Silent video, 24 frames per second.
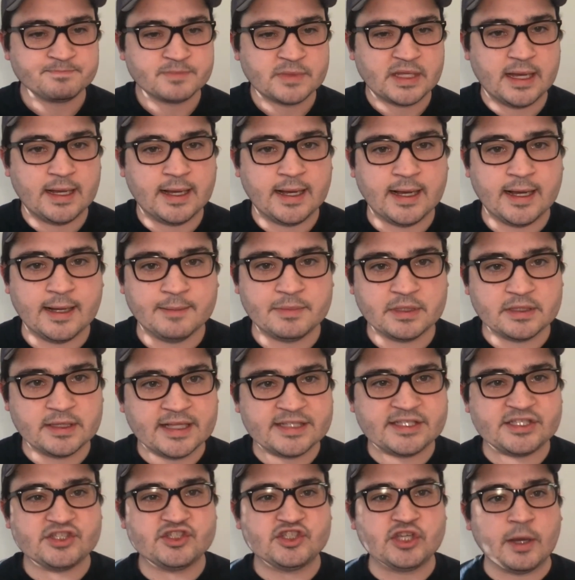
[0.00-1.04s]

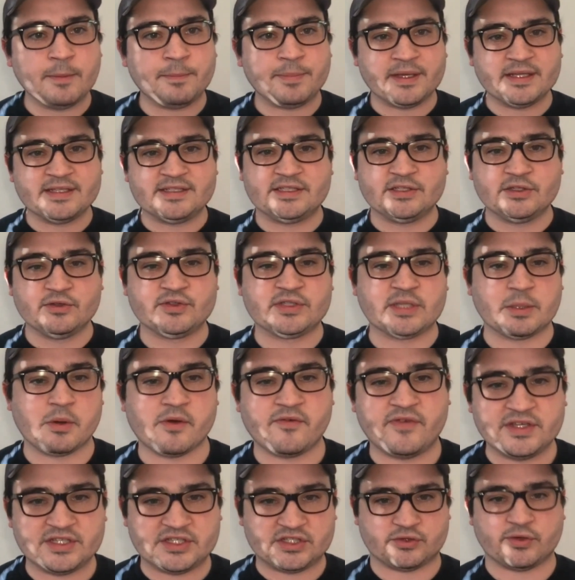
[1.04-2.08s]
Let's jump into some of
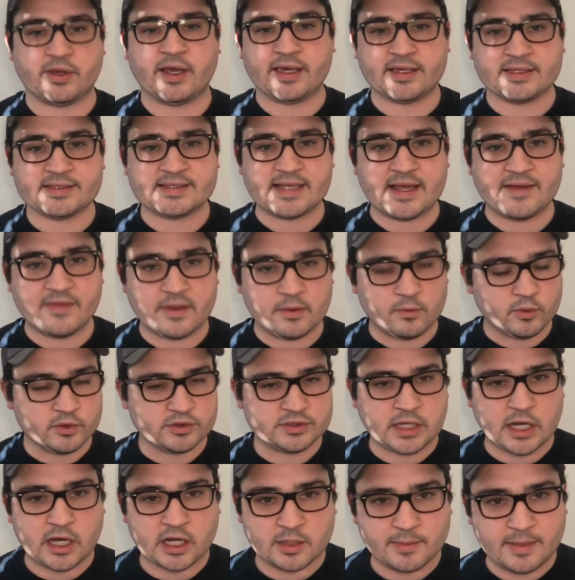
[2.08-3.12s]
his strengths, and then we'll
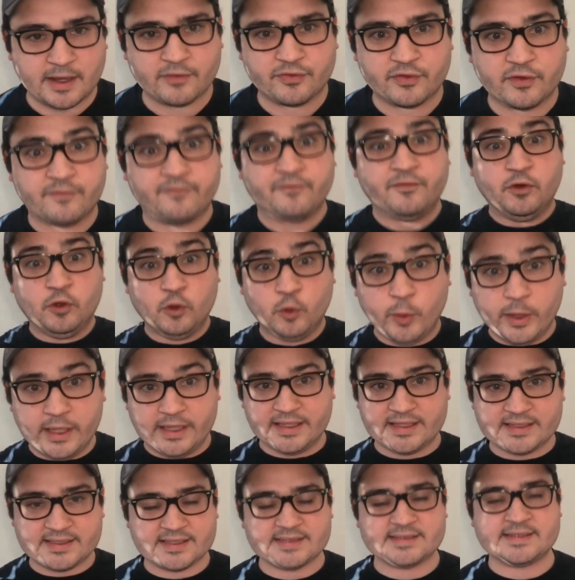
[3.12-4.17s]
talk about the few
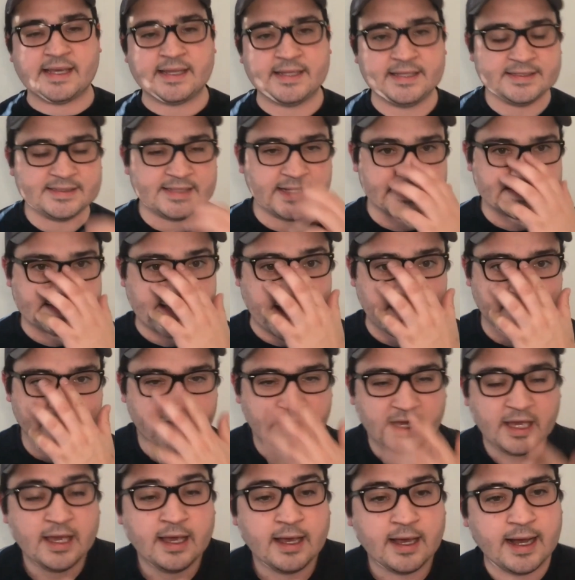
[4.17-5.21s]
weaknesses that he does have.
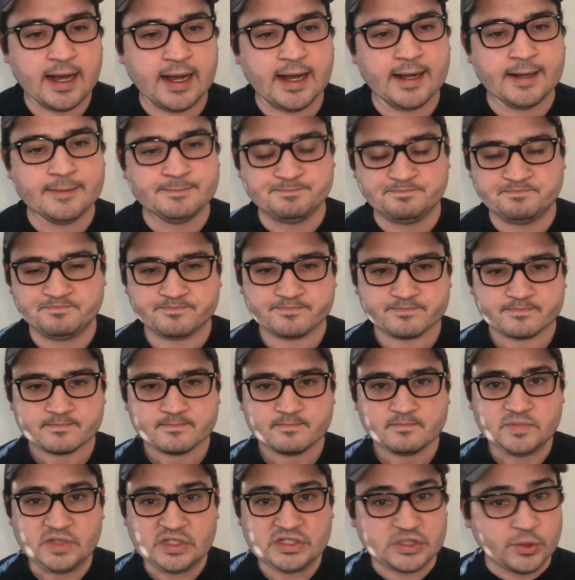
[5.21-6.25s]

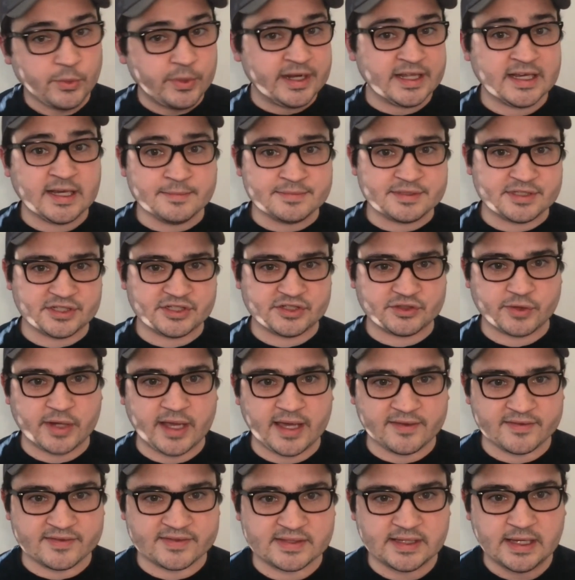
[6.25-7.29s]
So when it comes to
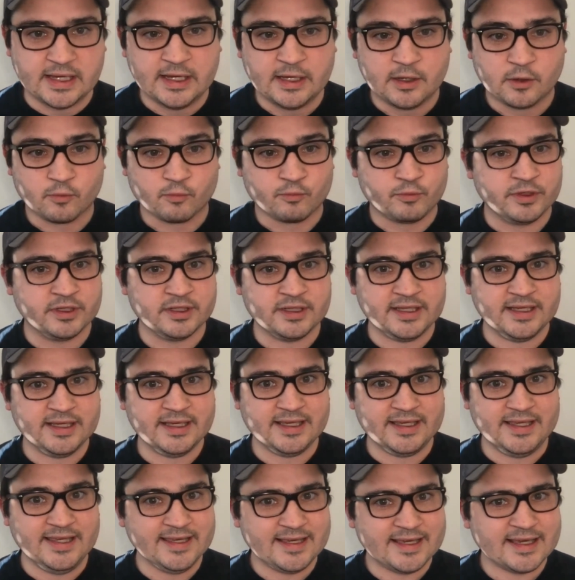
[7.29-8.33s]
strengths, really,
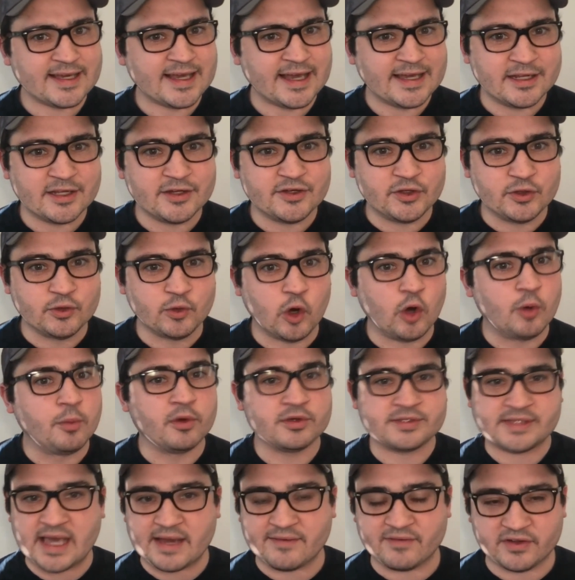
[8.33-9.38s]
he can kind of do
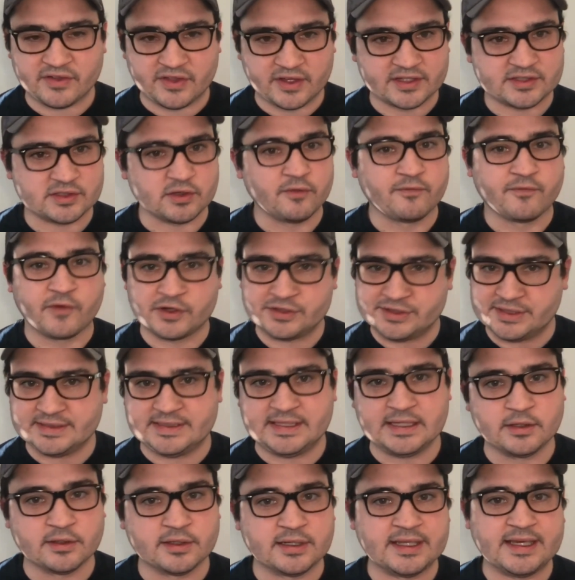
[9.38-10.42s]
almost everything. So
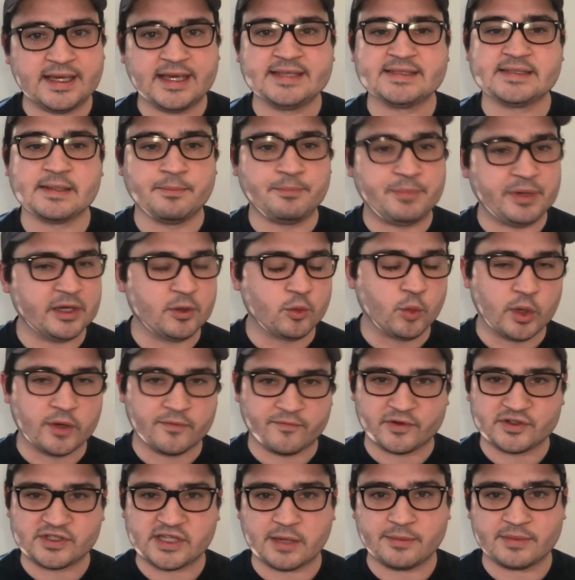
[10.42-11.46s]
versatility is a big one
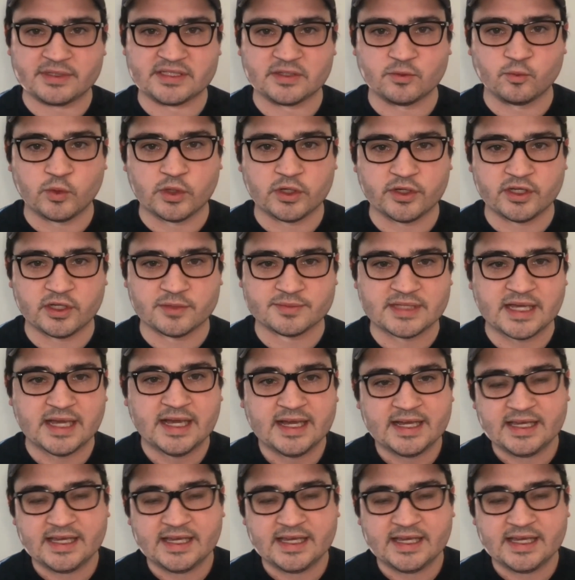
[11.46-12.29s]
for Jameson Williams.